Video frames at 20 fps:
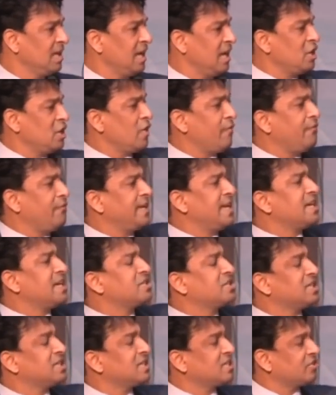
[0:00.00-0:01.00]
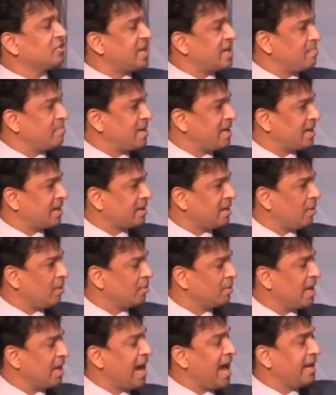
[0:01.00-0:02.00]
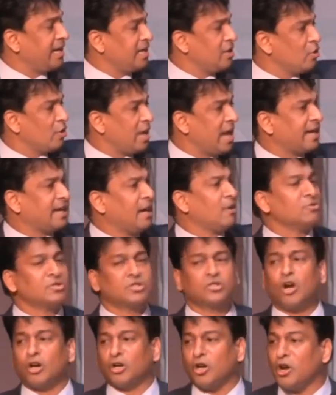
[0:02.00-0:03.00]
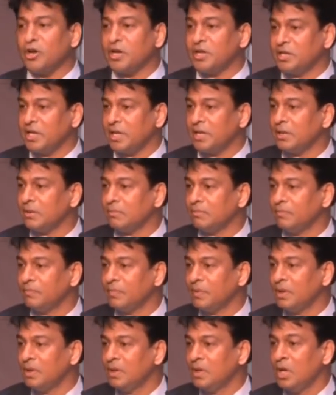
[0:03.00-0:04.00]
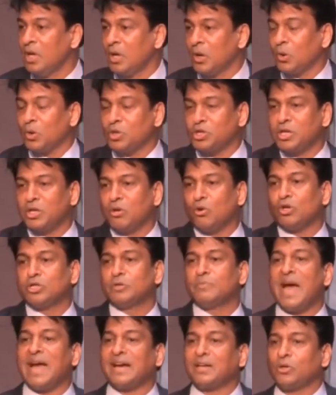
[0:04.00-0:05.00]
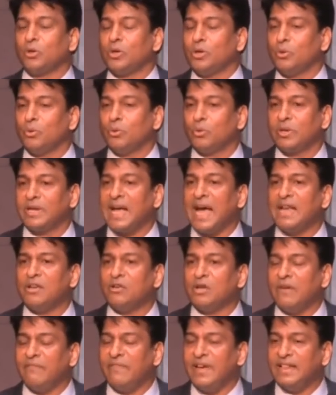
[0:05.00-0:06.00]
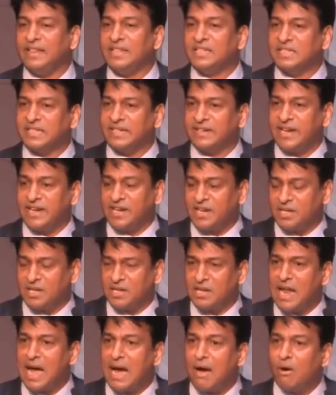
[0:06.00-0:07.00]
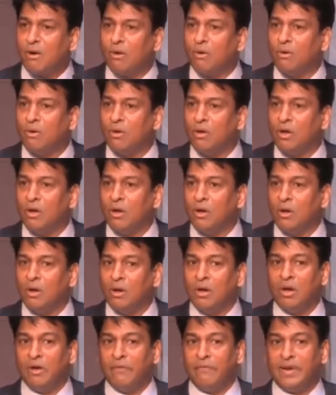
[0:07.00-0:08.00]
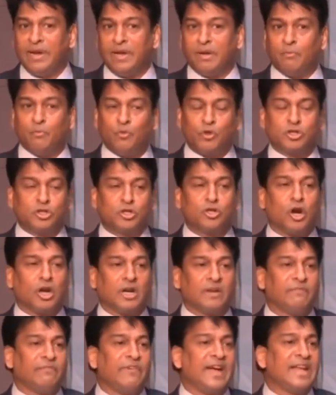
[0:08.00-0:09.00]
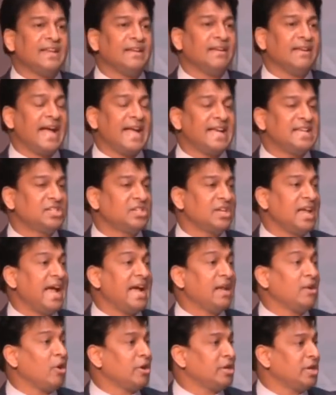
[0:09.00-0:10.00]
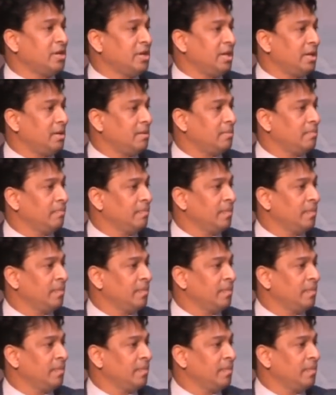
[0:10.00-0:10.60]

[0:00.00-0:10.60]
in your financial statement account, and your accounts got audited. Question goes back to you. Can you avail this credit now when books got finalized and audited?